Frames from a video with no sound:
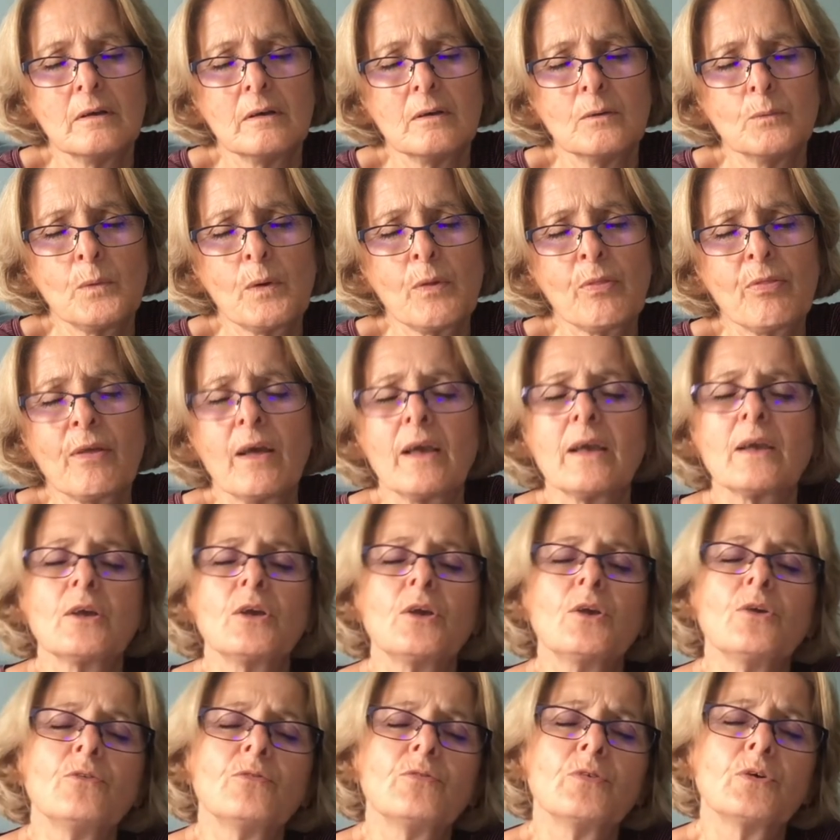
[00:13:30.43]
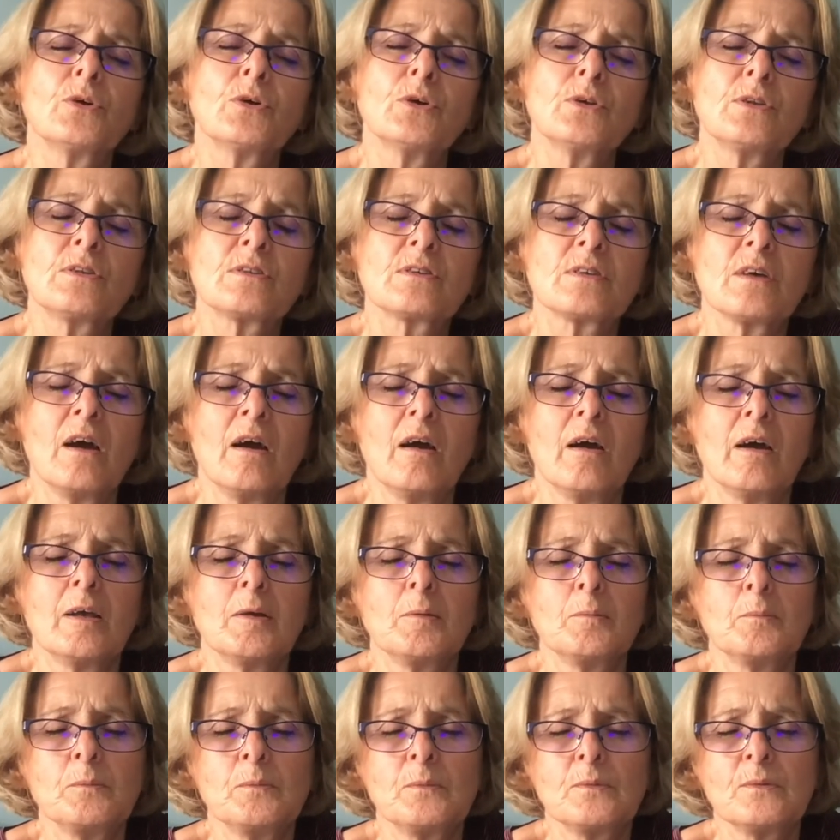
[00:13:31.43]
We thank you for good
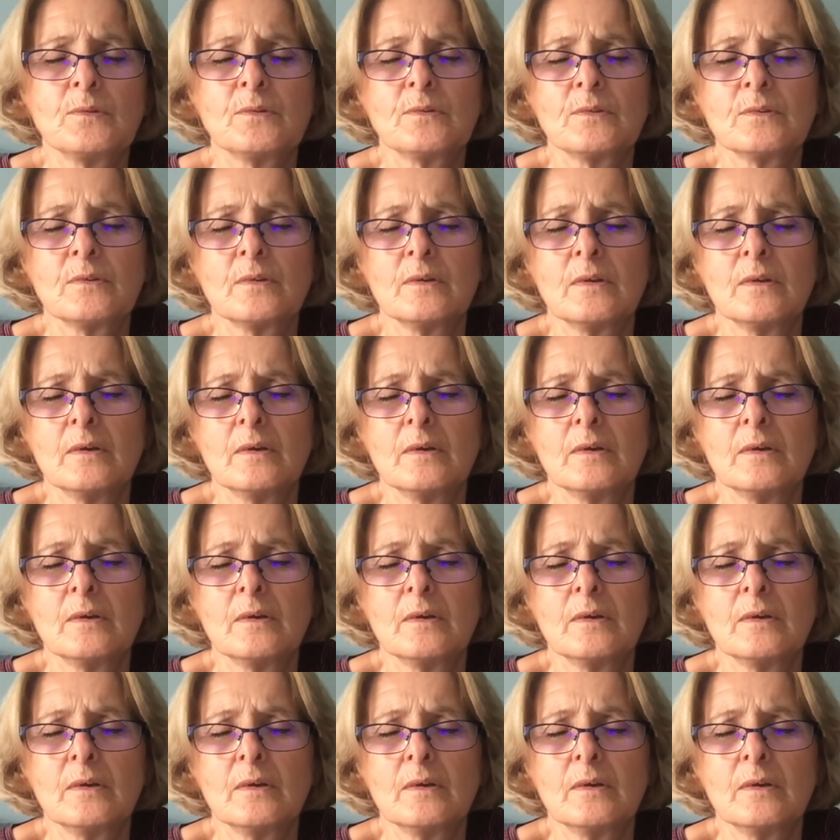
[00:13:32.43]
times,